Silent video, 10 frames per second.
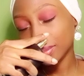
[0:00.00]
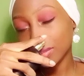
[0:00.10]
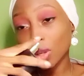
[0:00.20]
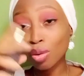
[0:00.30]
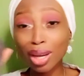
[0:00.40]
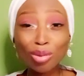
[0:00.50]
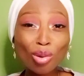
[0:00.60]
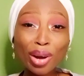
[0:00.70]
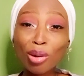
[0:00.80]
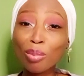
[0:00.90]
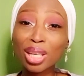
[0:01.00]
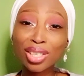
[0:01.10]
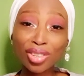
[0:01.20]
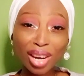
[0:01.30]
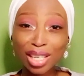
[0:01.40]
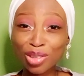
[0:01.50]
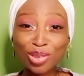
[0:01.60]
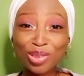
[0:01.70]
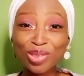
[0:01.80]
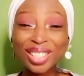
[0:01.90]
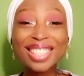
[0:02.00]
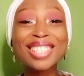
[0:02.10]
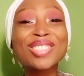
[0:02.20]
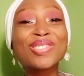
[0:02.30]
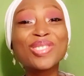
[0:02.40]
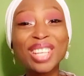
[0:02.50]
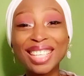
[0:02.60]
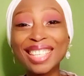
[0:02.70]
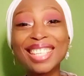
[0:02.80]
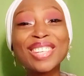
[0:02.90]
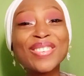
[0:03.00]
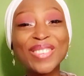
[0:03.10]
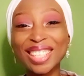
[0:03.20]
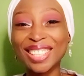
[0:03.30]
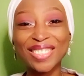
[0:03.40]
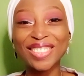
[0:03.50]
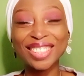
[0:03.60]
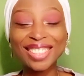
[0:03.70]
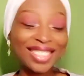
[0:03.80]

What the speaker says: You know, I don't recommend trash to you. This is really, really good.